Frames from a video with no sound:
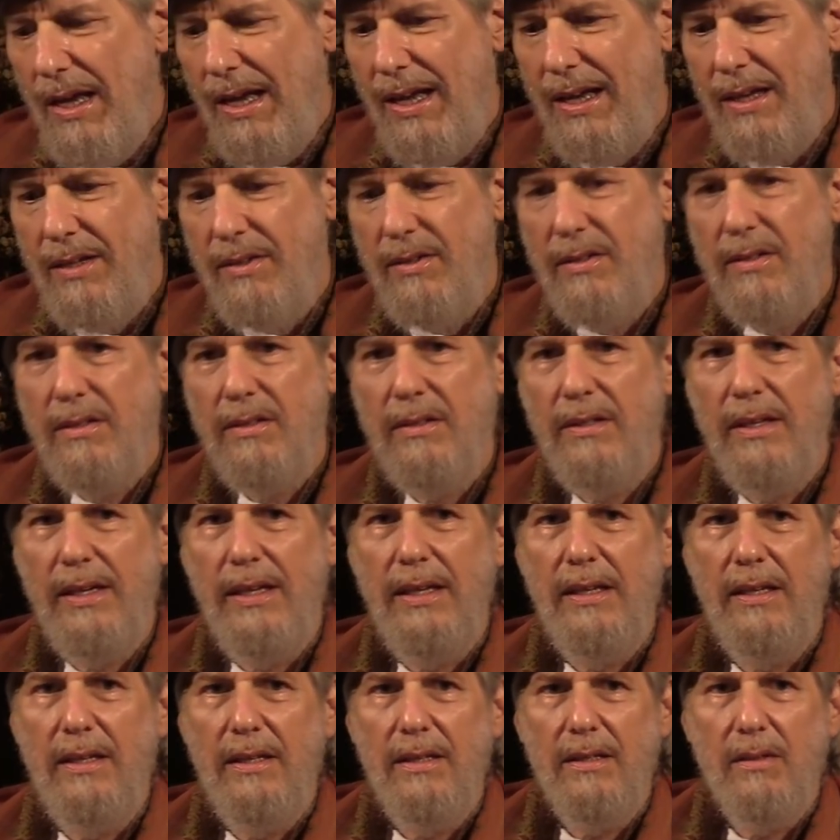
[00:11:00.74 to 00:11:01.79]
And
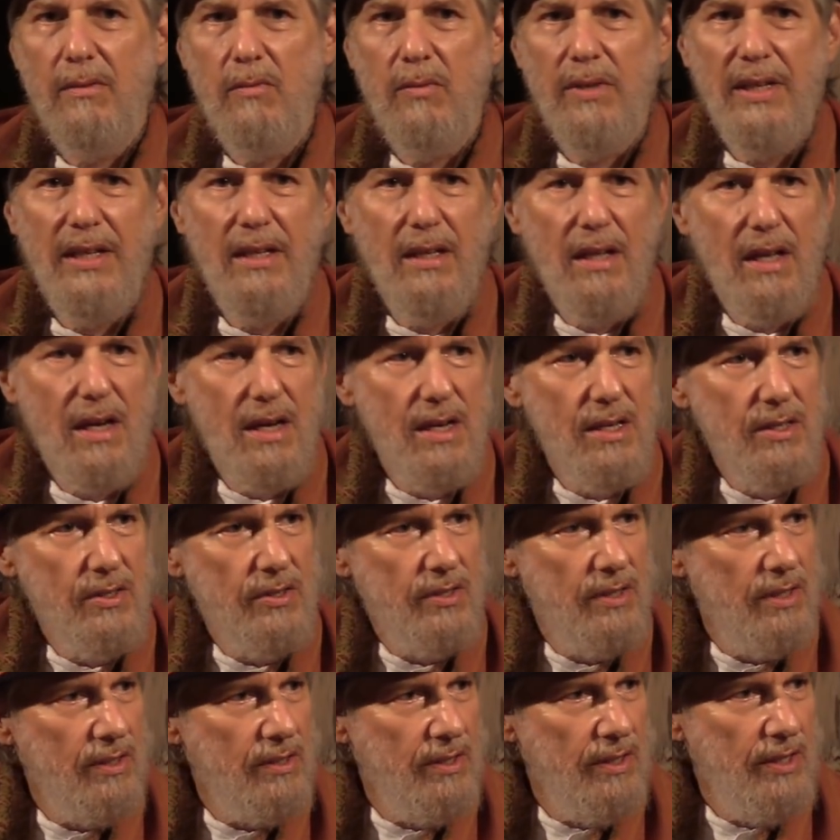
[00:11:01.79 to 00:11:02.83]
they
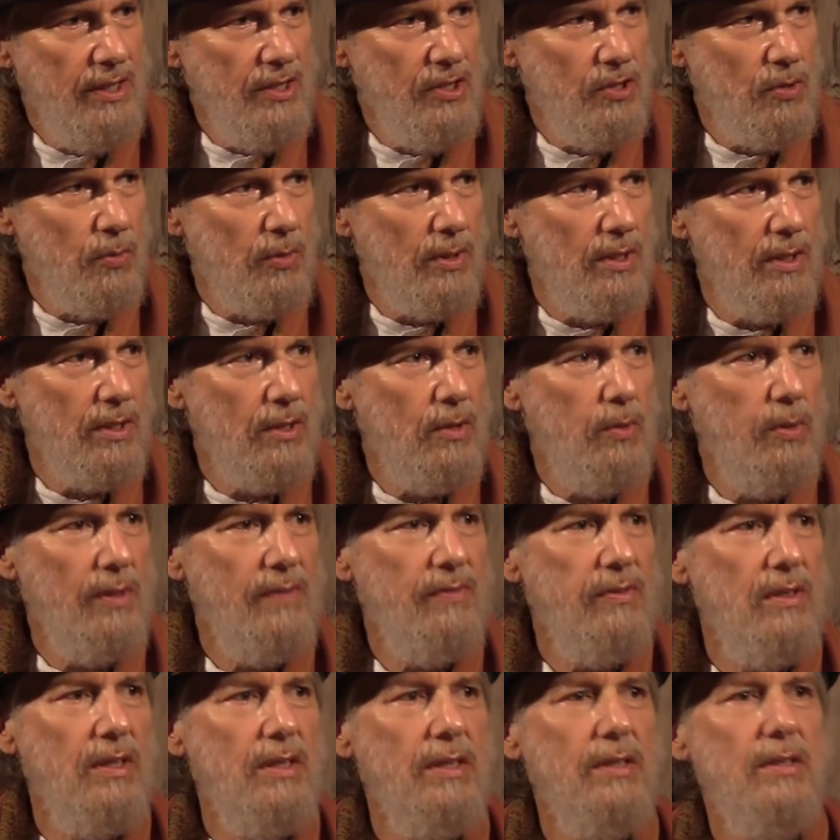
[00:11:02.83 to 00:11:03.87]
realized that these were
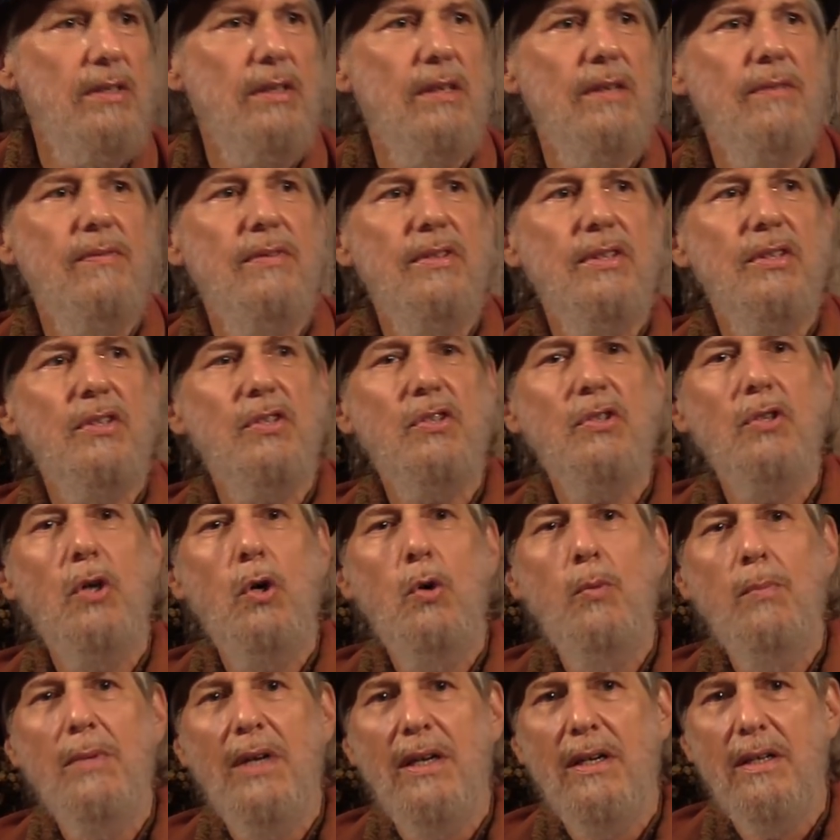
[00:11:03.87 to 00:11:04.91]
equivalent of the
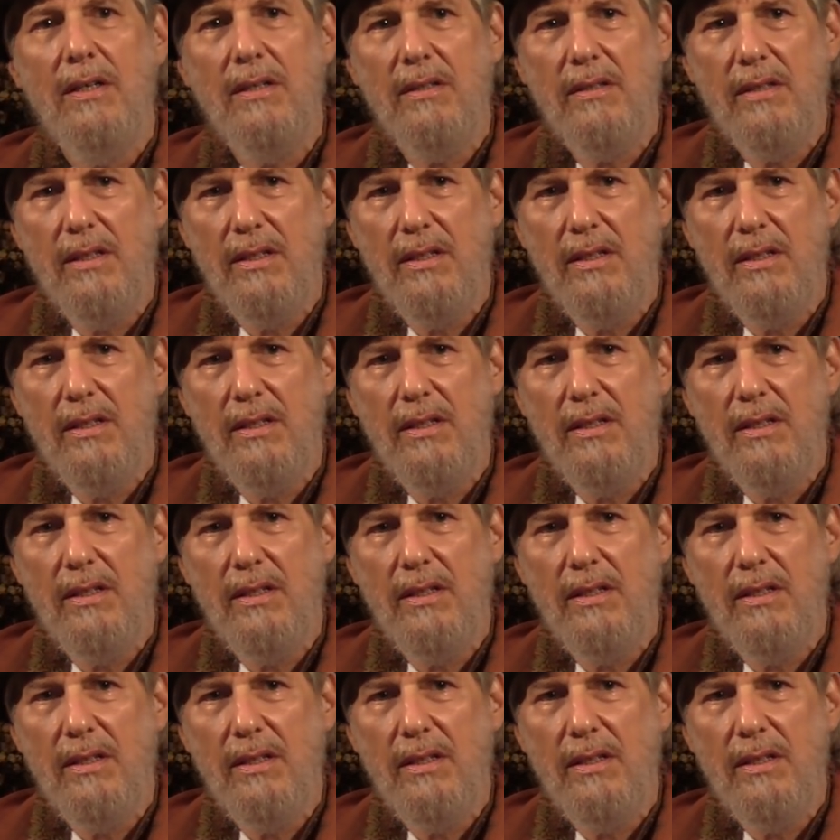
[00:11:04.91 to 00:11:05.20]
soma